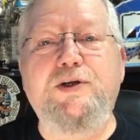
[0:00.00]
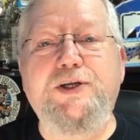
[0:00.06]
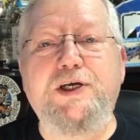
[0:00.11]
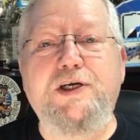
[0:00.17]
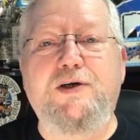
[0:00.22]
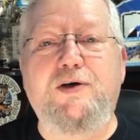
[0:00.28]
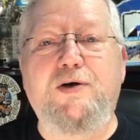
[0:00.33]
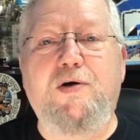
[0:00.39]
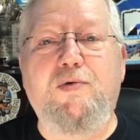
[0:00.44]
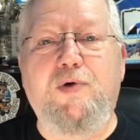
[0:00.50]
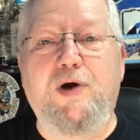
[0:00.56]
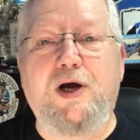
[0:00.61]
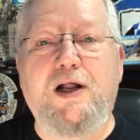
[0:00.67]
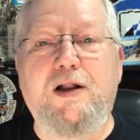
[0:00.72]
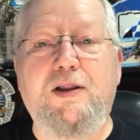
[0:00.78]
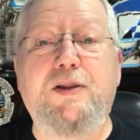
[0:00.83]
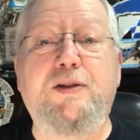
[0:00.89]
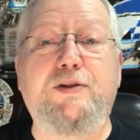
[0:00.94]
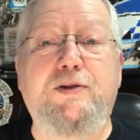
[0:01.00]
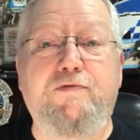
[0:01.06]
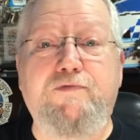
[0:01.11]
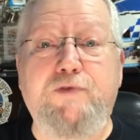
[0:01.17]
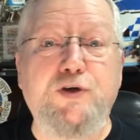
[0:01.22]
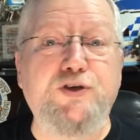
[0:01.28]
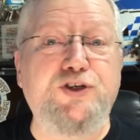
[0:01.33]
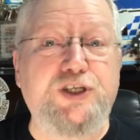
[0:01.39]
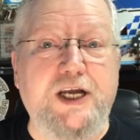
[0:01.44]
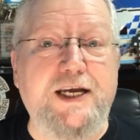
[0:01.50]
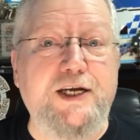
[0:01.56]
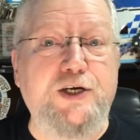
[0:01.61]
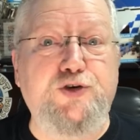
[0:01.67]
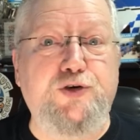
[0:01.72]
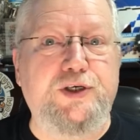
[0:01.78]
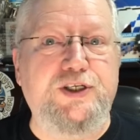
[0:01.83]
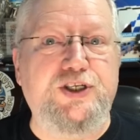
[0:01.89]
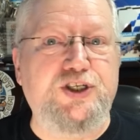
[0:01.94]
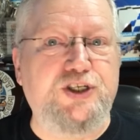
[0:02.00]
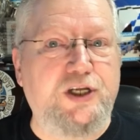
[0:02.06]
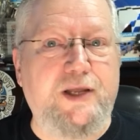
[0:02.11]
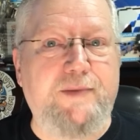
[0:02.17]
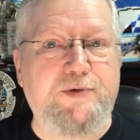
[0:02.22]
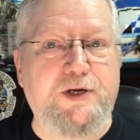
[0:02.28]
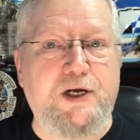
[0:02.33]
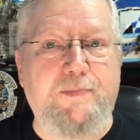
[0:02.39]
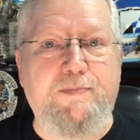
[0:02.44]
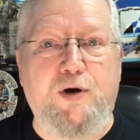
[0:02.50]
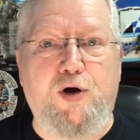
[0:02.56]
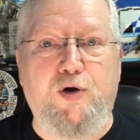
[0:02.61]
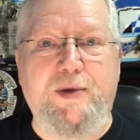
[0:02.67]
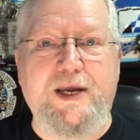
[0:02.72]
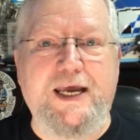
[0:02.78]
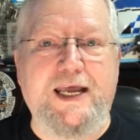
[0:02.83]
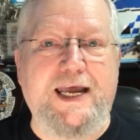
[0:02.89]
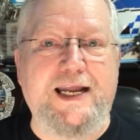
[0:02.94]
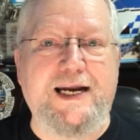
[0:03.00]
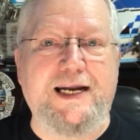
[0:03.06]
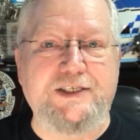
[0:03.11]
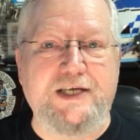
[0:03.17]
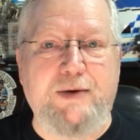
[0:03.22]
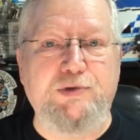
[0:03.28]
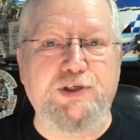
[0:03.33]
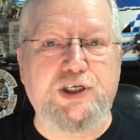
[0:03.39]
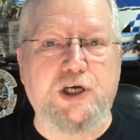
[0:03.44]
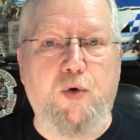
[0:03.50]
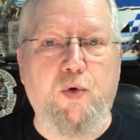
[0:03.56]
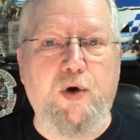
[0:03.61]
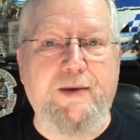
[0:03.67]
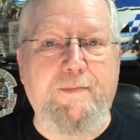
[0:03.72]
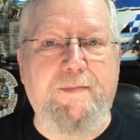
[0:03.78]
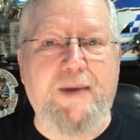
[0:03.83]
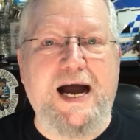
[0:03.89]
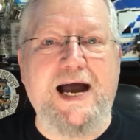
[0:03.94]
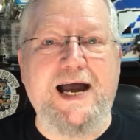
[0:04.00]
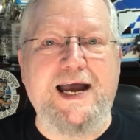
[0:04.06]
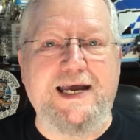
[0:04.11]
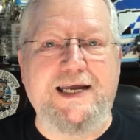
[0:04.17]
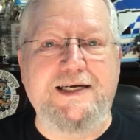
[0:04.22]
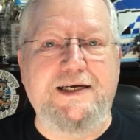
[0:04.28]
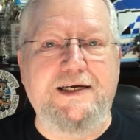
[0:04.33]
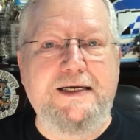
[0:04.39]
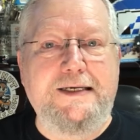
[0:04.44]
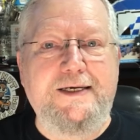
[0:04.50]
do. Well, the first entrance slipped up on me, and as I was going by it,